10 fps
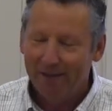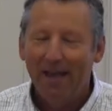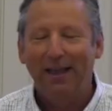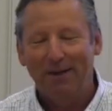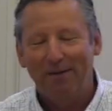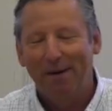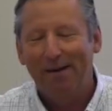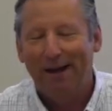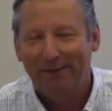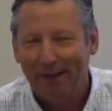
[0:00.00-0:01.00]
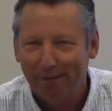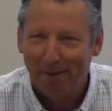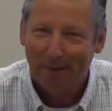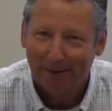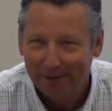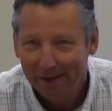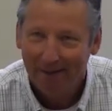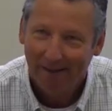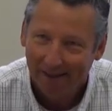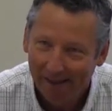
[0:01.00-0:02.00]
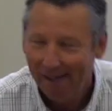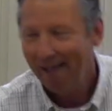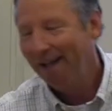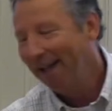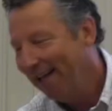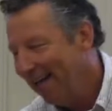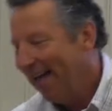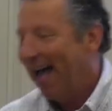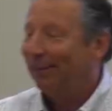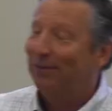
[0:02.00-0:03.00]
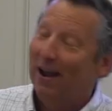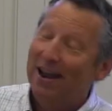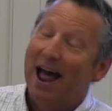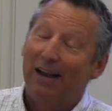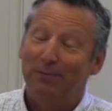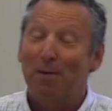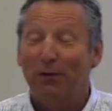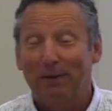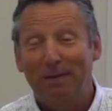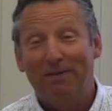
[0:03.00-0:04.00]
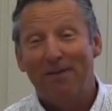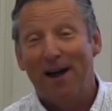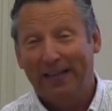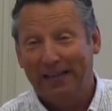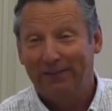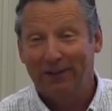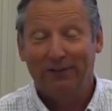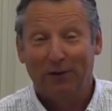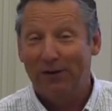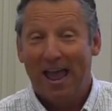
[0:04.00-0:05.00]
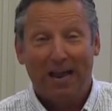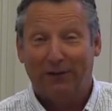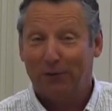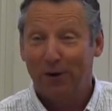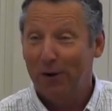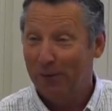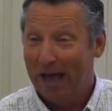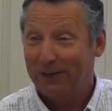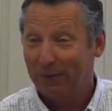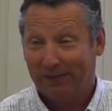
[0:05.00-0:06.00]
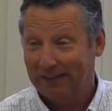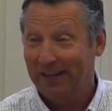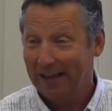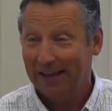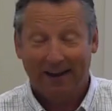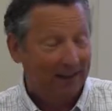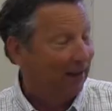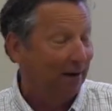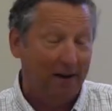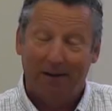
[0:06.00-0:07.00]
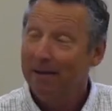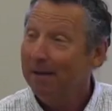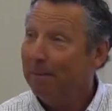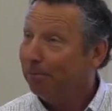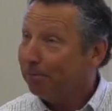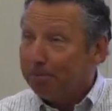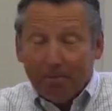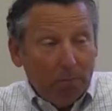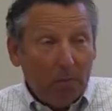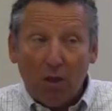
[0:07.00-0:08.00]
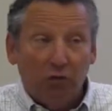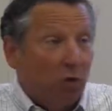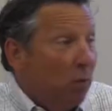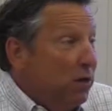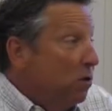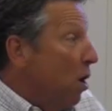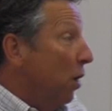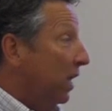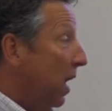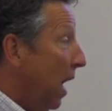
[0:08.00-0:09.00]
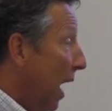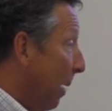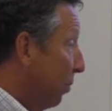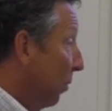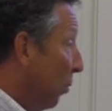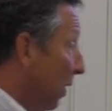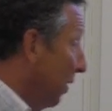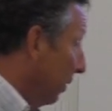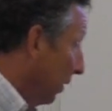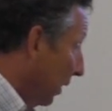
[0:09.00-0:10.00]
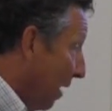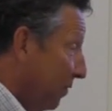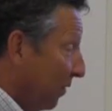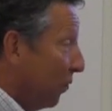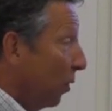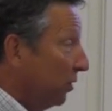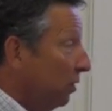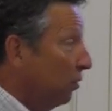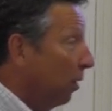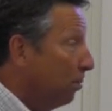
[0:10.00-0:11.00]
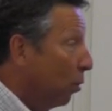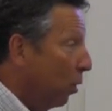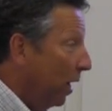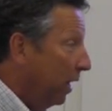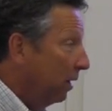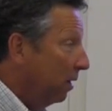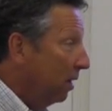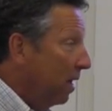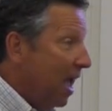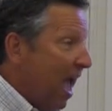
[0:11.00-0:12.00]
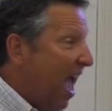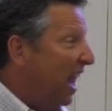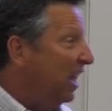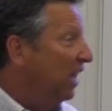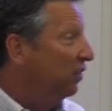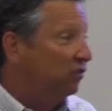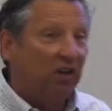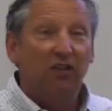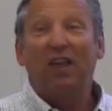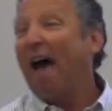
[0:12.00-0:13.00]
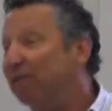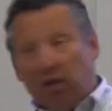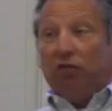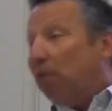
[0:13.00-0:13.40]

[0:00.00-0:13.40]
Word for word: Thank you very much. Thank you very much. That's really not supposed to be funny. It's just so dang true. That's what's kicking. Yeah, right. So when you go to camp with an 11 to 14 year old boy, and he's just having this